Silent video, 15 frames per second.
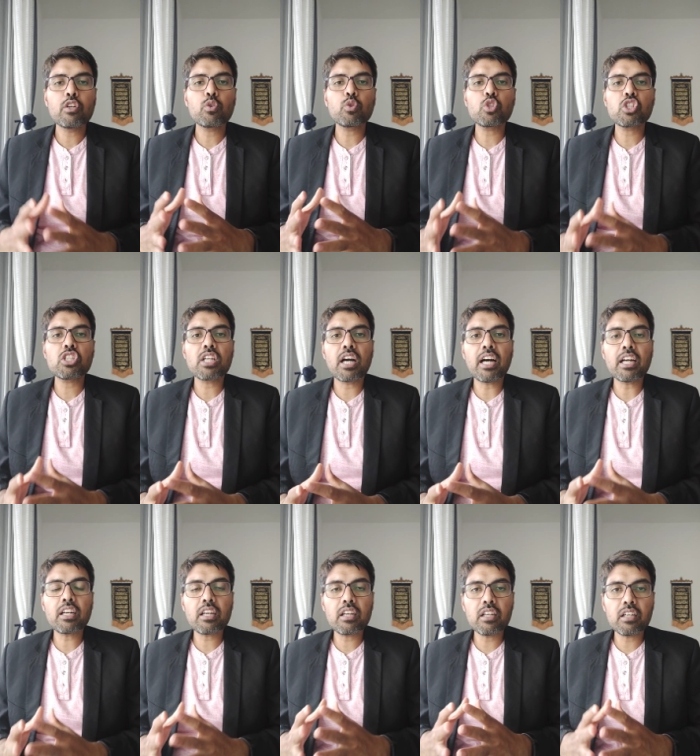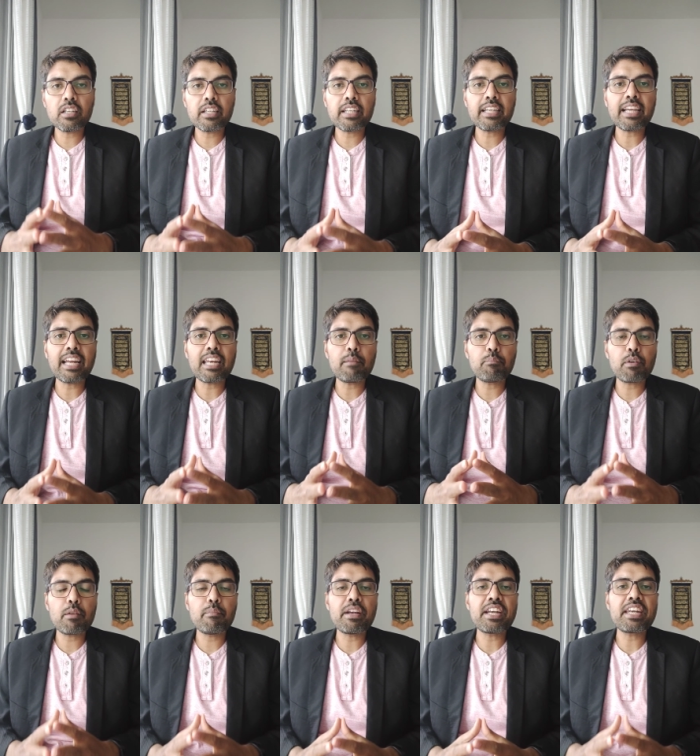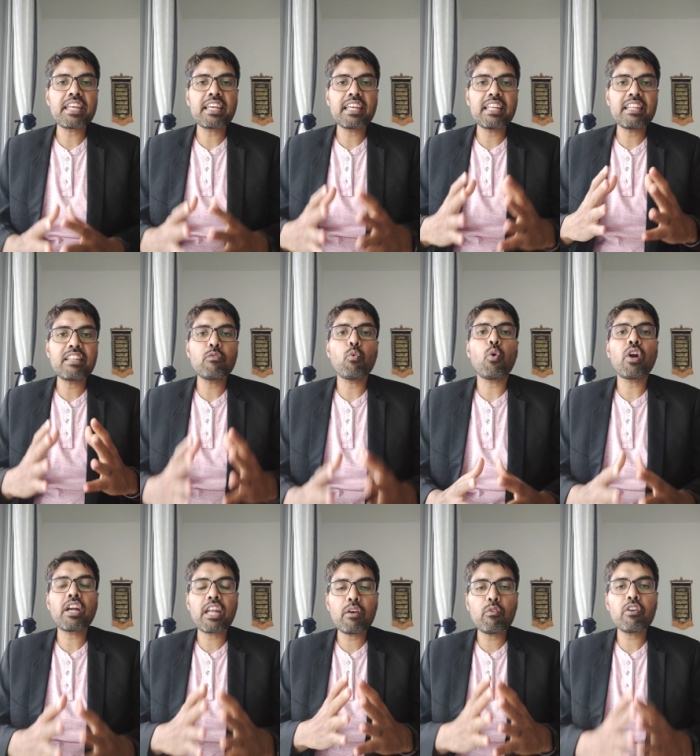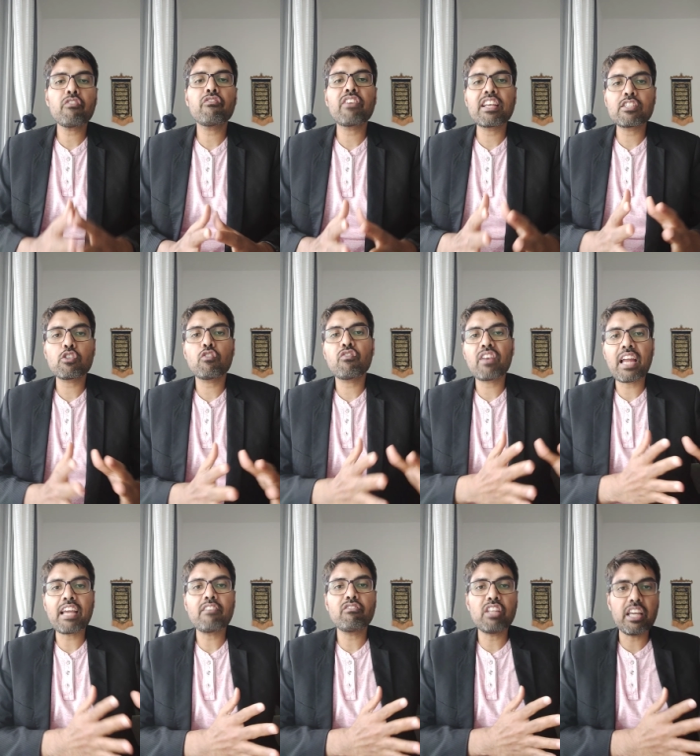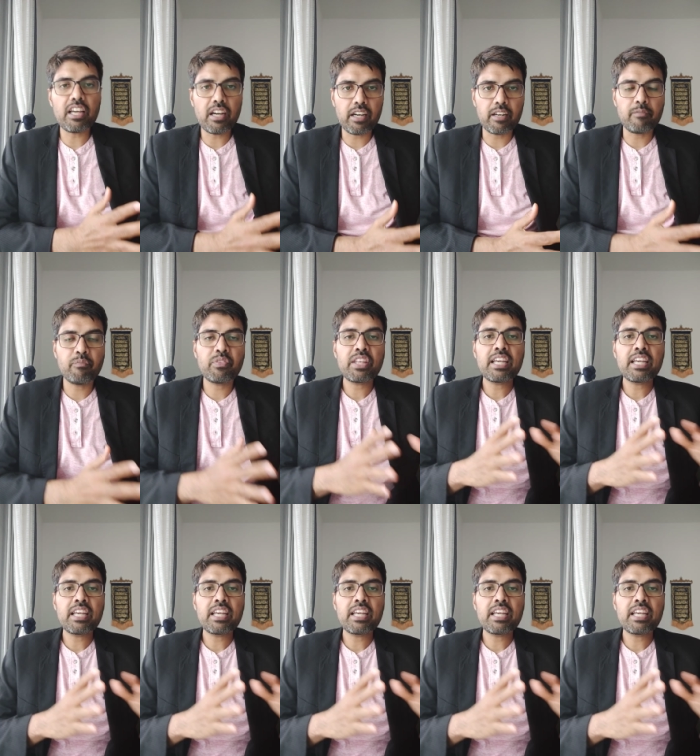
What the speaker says: to start learning and implementing in whatever phase of life they are.